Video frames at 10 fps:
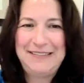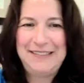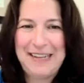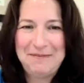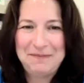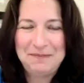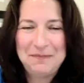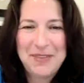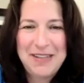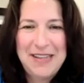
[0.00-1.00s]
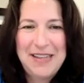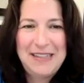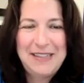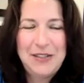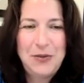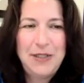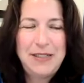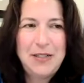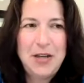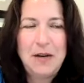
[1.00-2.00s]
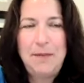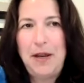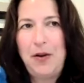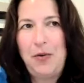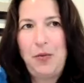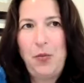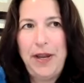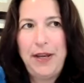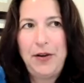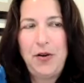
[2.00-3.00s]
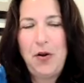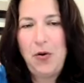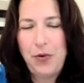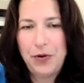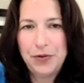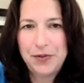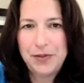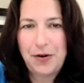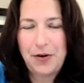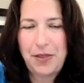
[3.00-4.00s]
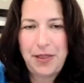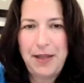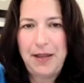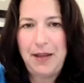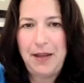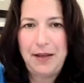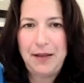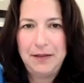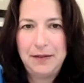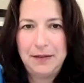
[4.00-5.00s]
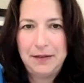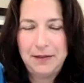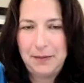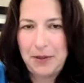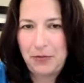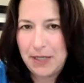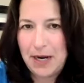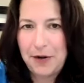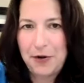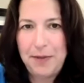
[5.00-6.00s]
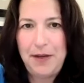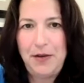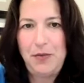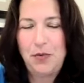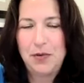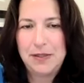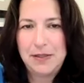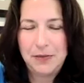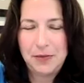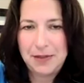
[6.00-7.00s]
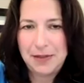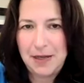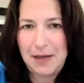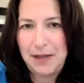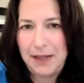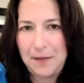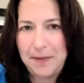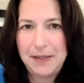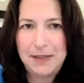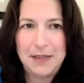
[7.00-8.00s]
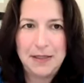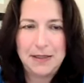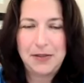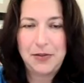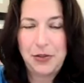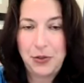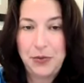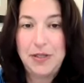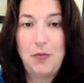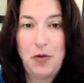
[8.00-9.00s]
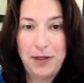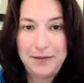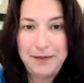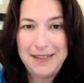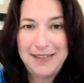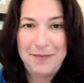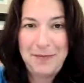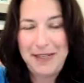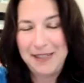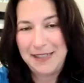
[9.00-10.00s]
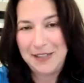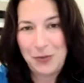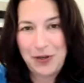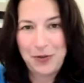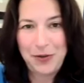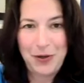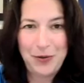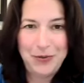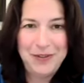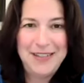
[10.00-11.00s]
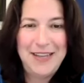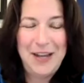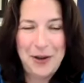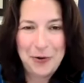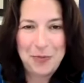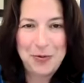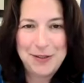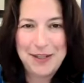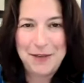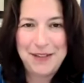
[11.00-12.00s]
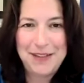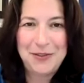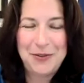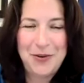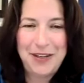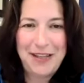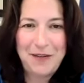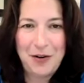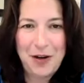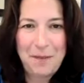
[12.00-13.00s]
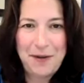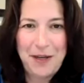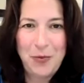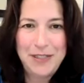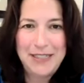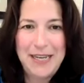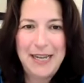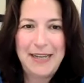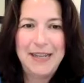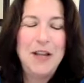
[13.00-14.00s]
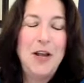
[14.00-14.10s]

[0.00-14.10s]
okay. So let's talk about when owners are thinking about retirement or selling the business to someone, because as we all know, 100% of us are going to leave our company one day,